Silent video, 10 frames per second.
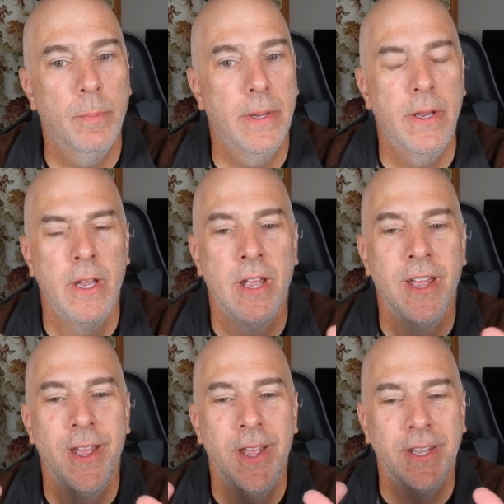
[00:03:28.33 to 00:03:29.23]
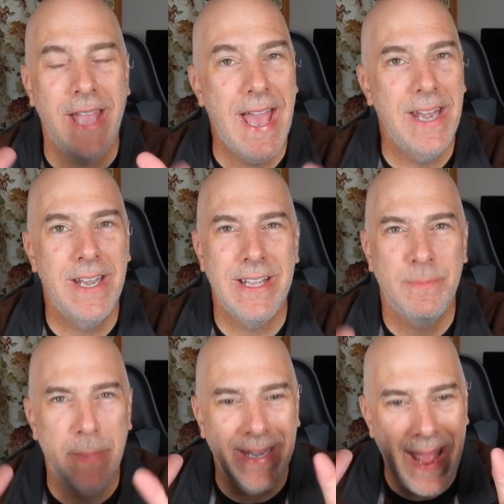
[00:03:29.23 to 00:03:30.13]
But Canon has
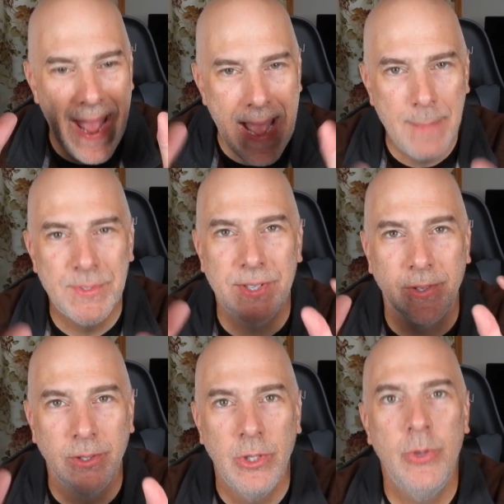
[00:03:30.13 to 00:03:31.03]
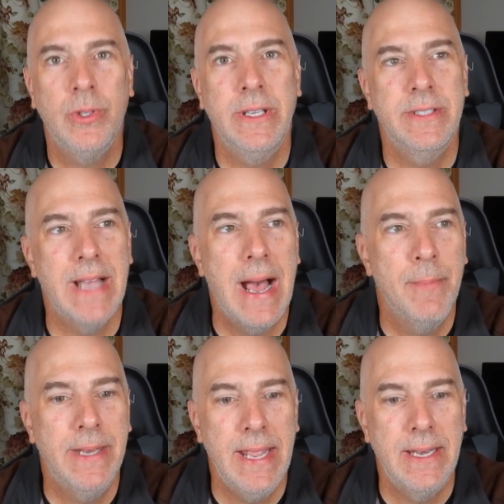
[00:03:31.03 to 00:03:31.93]
been absolutely
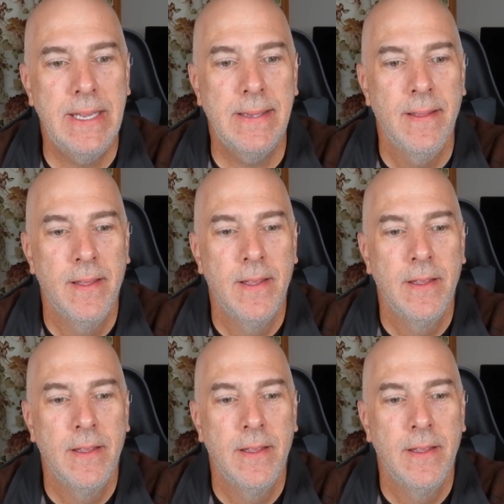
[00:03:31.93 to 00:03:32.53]
dominating